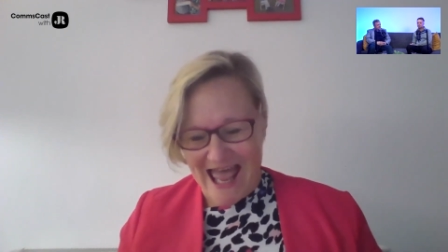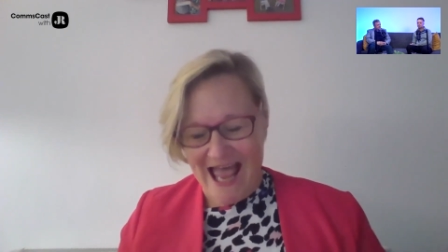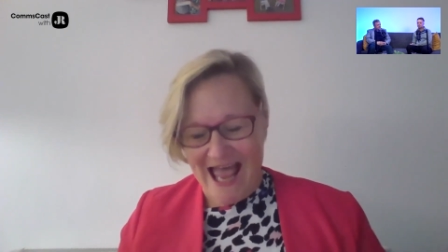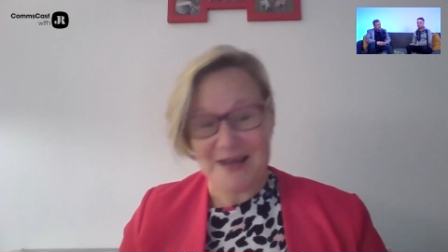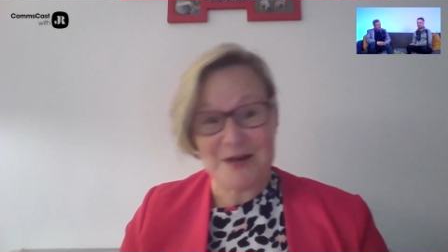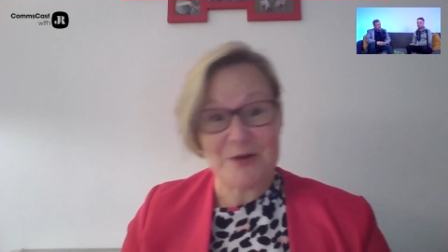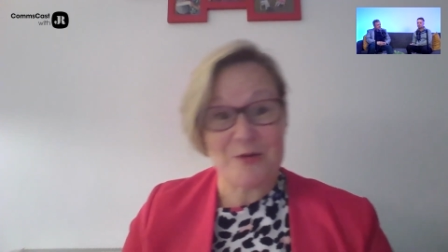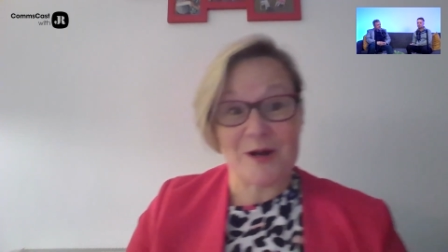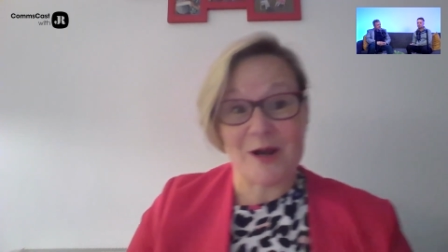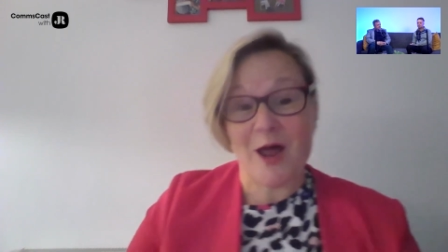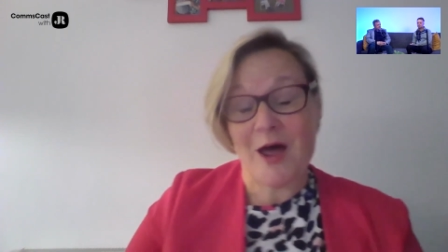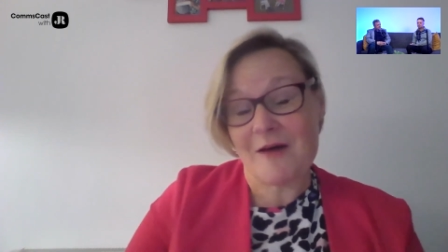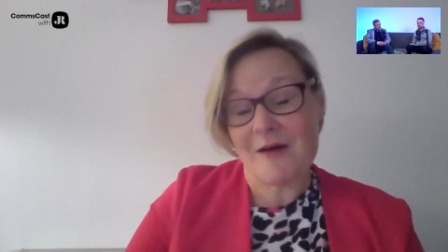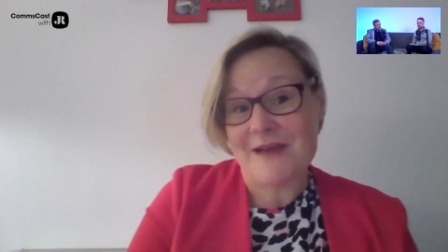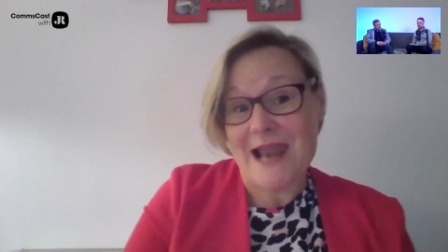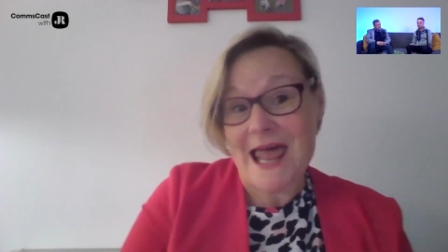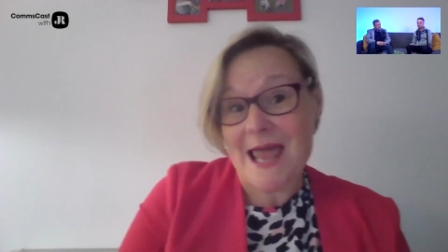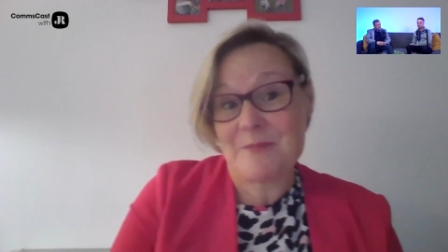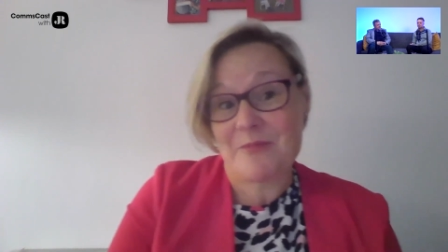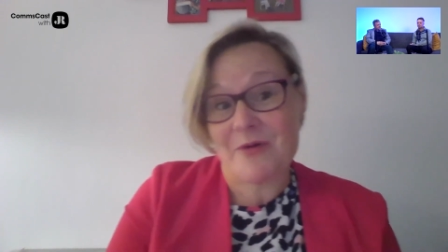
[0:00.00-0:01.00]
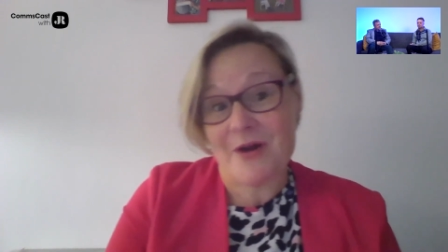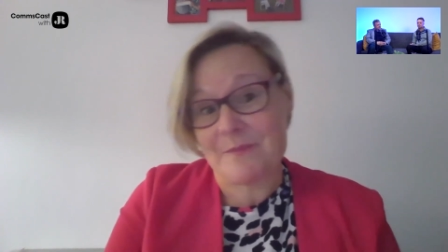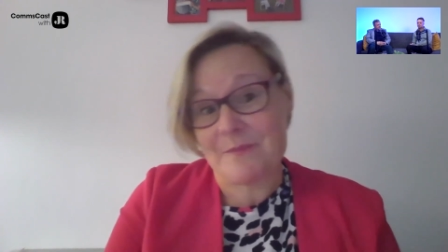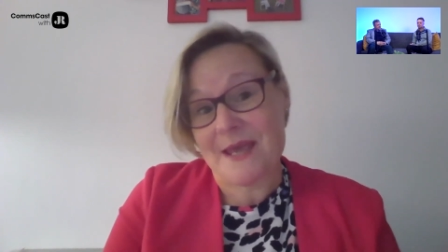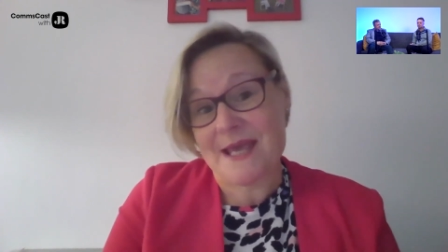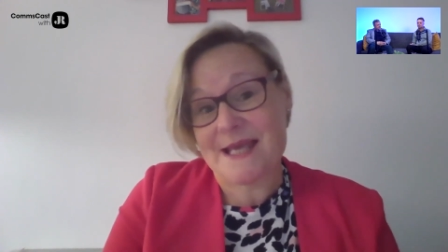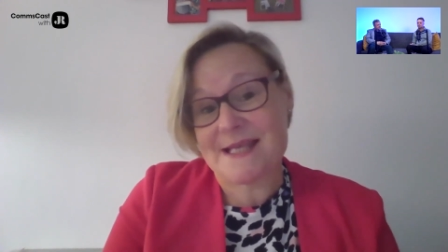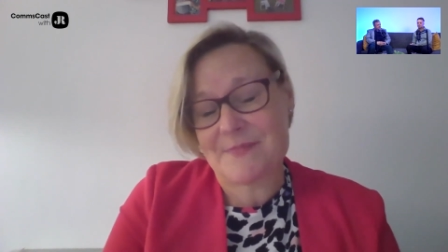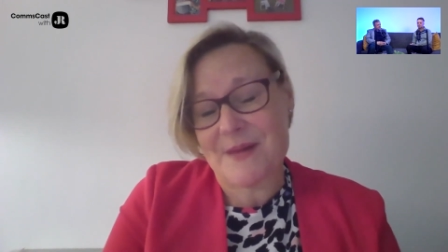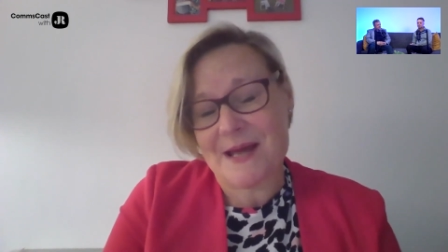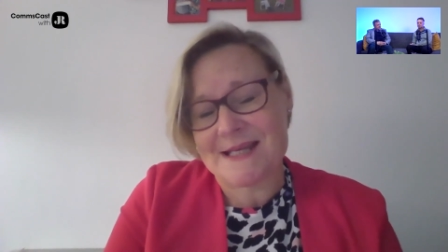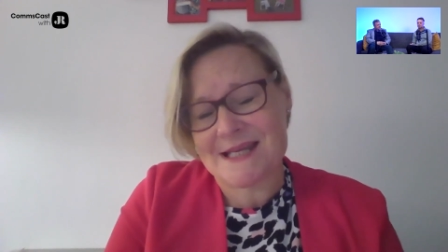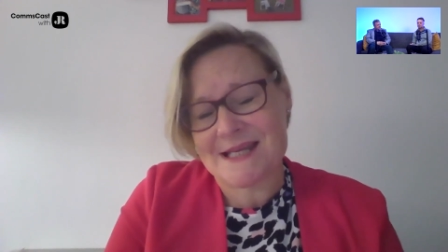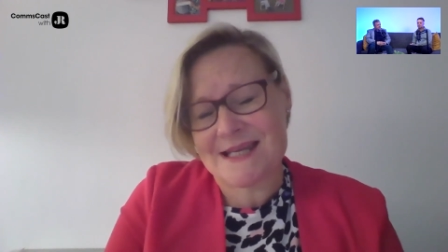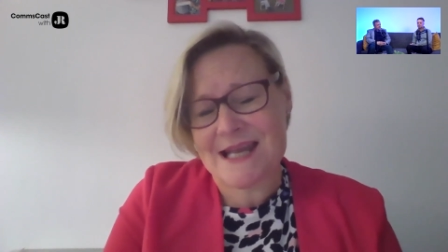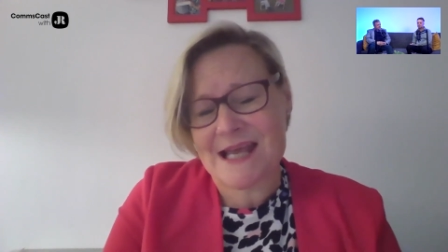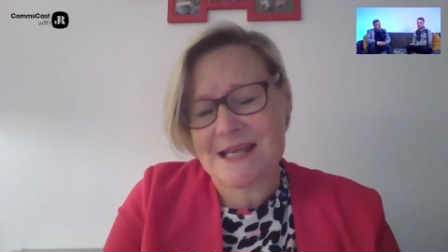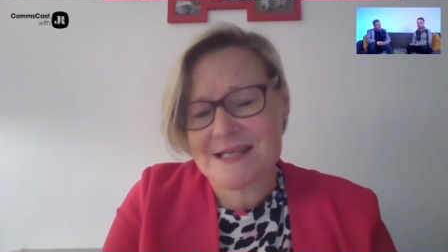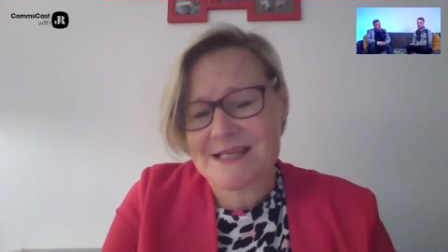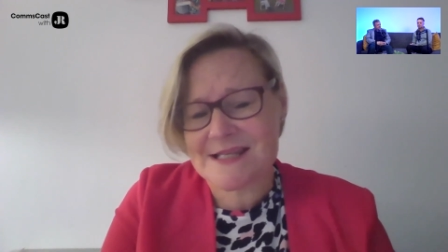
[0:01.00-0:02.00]
I knew a lot of Labour MPs, but I didn't
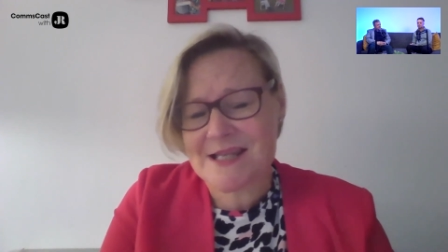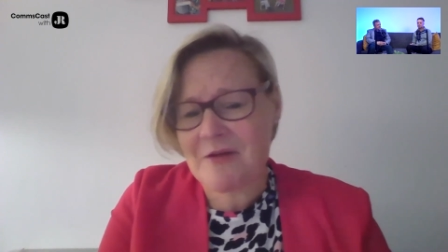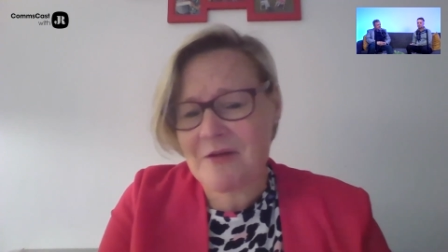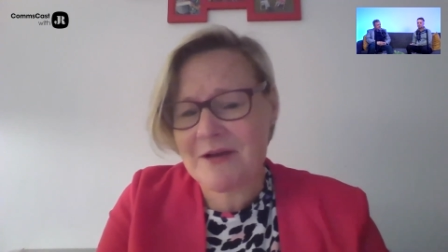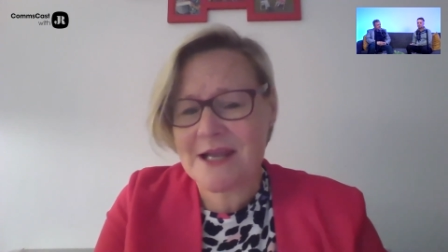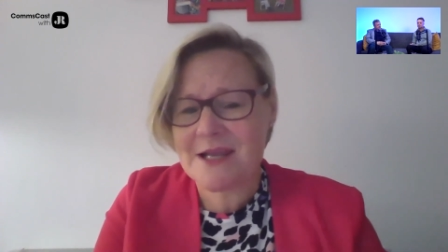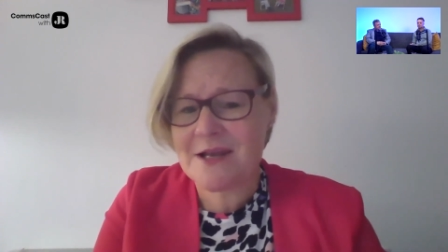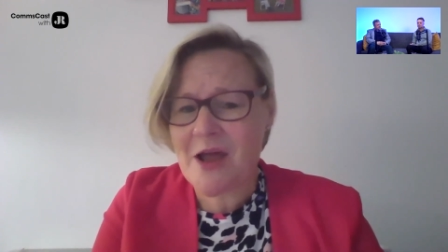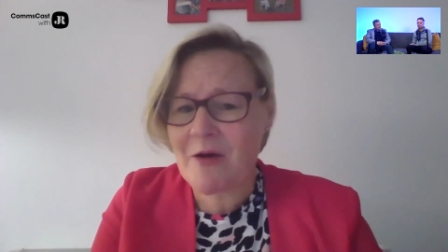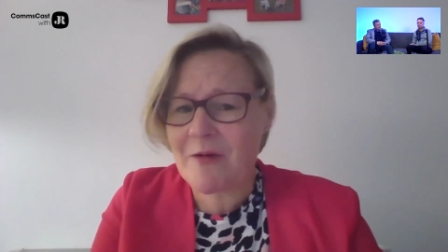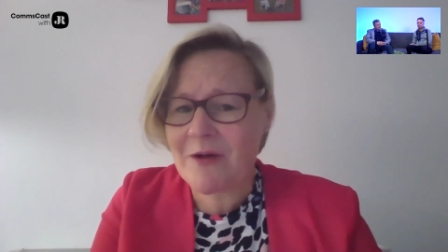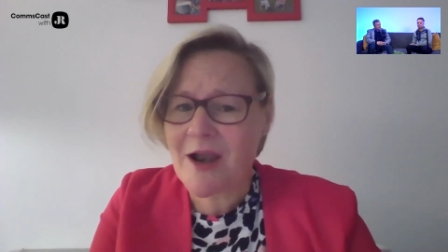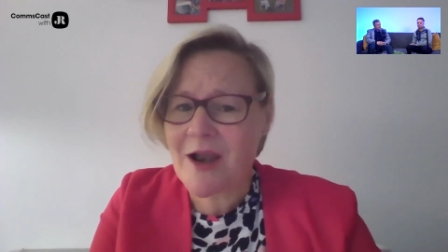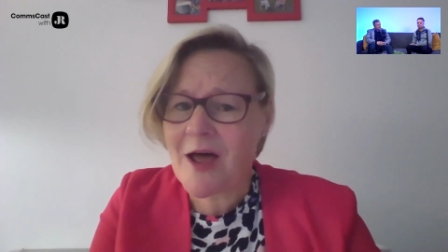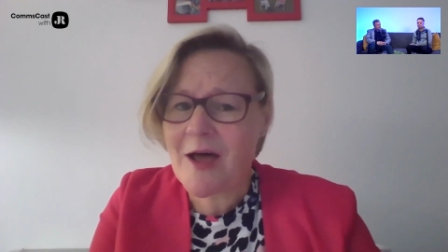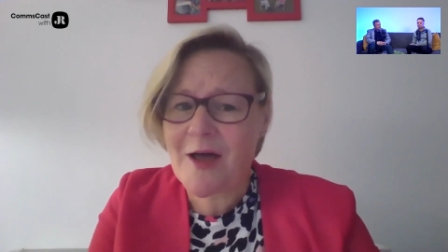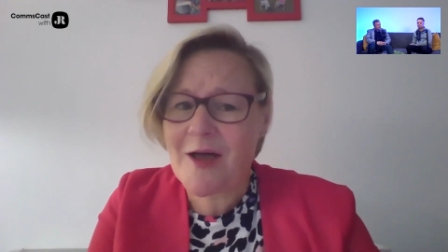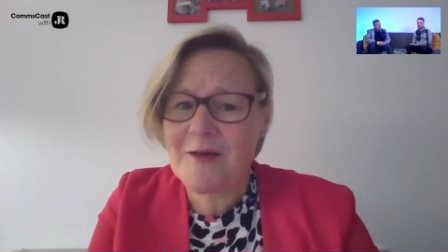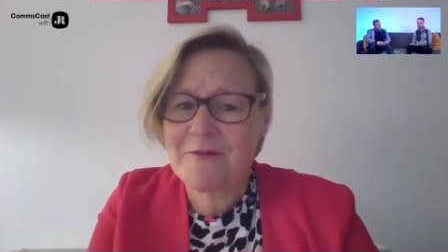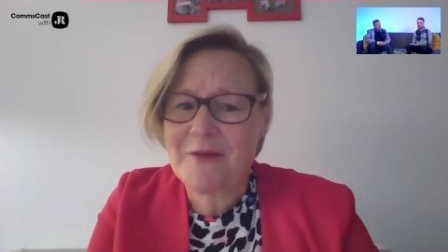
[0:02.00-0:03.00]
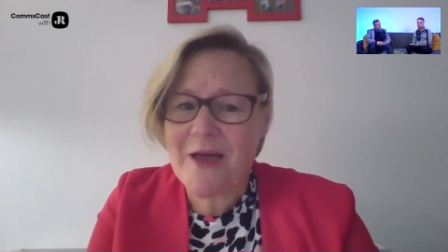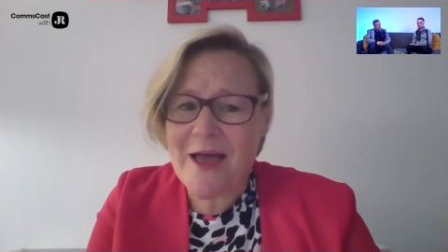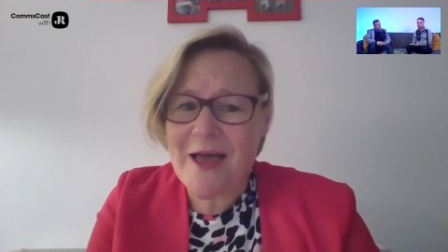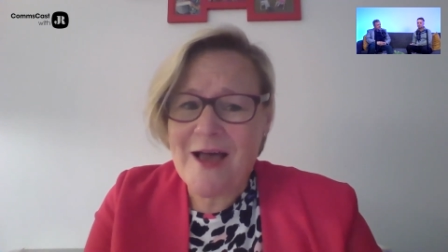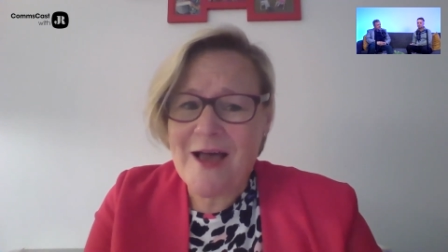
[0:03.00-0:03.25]
necessarily know a lot of